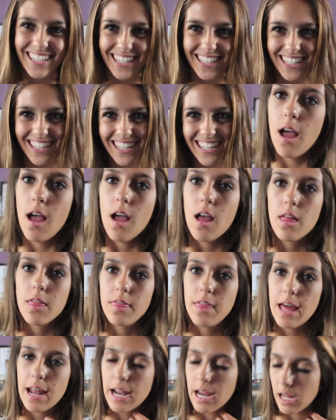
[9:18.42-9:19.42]
then
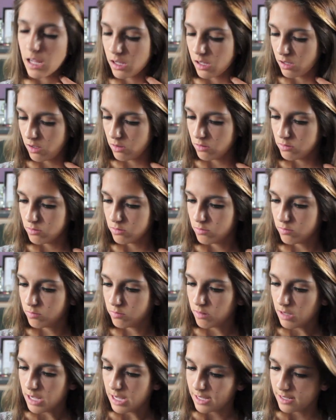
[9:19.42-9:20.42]
I, oh,
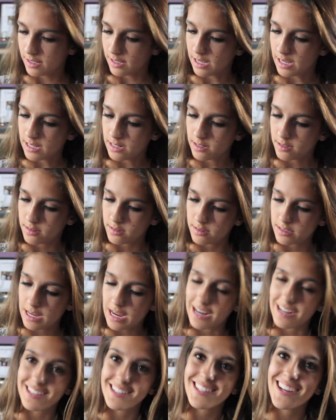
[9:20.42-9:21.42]
I got a
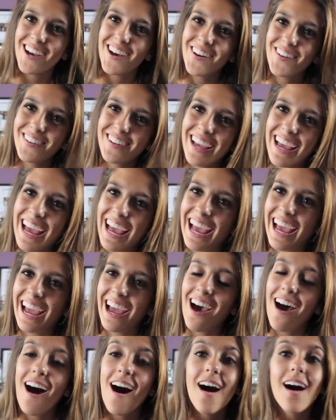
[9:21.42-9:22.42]
text.
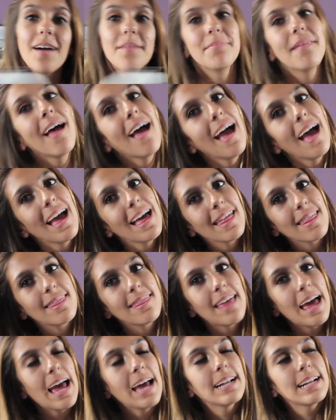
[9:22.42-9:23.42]
Okay, um,
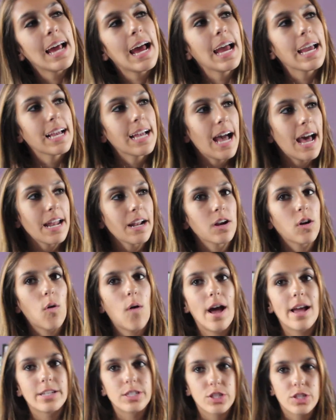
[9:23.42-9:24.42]
then I got a
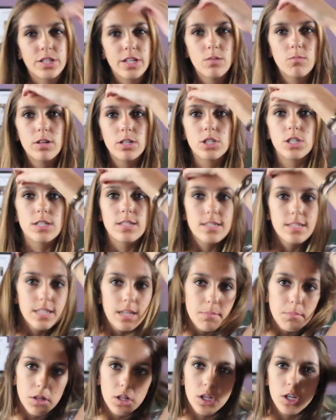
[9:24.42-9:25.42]
question, which is
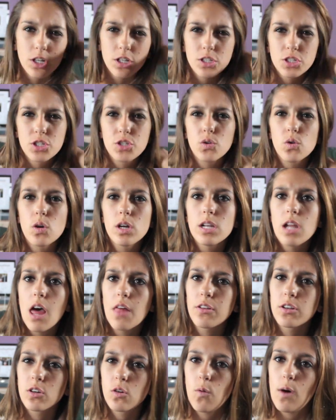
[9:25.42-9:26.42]
similar to
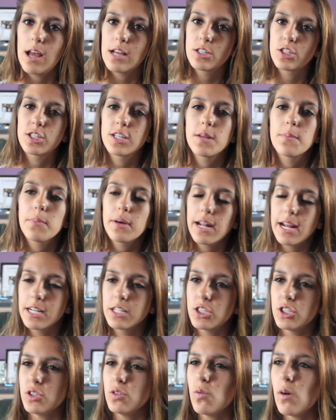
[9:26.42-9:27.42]
another question, but
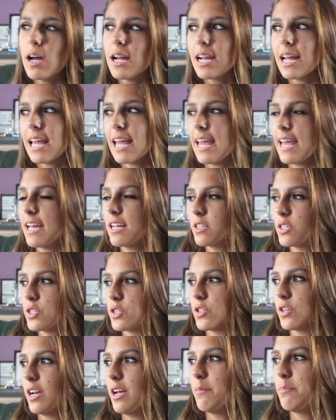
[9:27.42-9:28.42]
I do want to
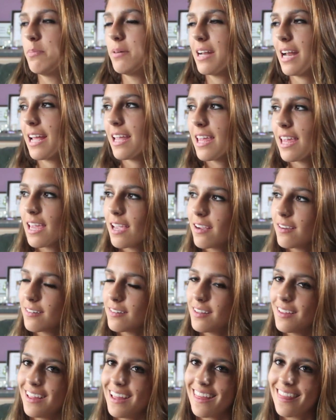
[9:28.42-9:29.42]
answer it, but I can't
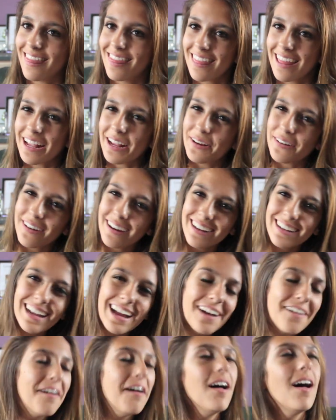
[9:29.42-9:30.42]
really think right
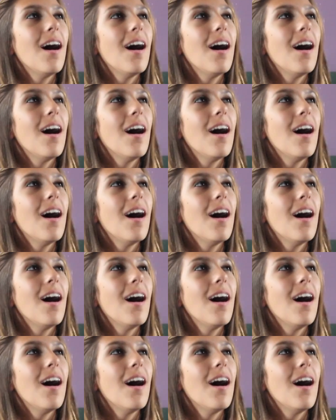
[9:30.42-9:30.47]
now.